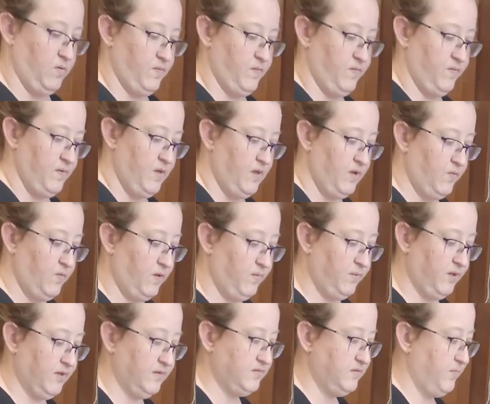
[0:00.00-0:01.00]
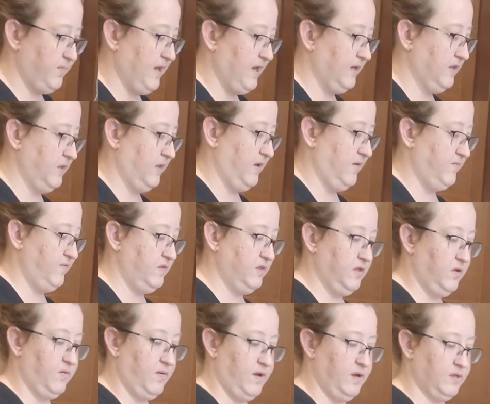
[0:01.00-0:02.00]
you do that? Well, because the back of the oven
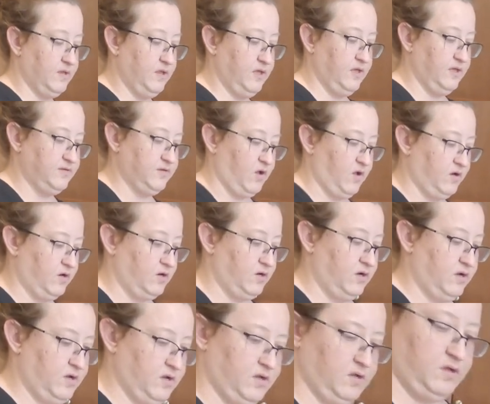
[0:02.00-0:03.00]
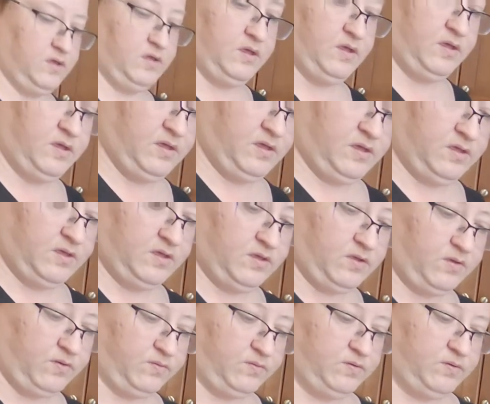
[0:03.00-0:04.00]
theoretically gets hotter.
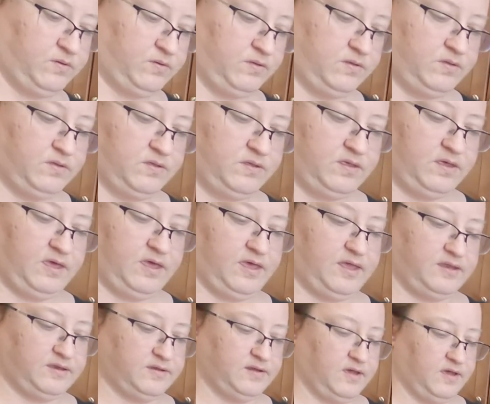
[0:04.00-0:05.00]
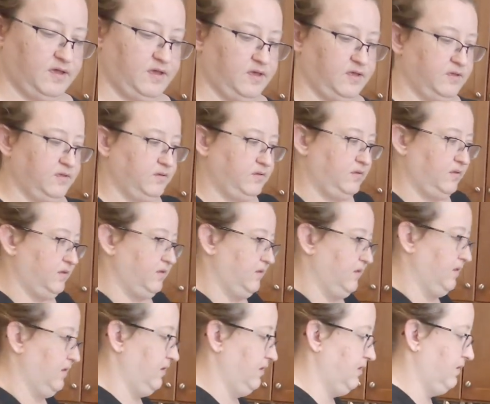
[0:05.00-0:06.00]
Oh. And uh,
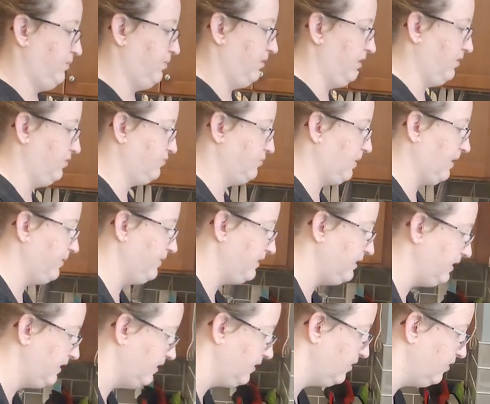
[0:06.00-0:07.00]
the burritos probably need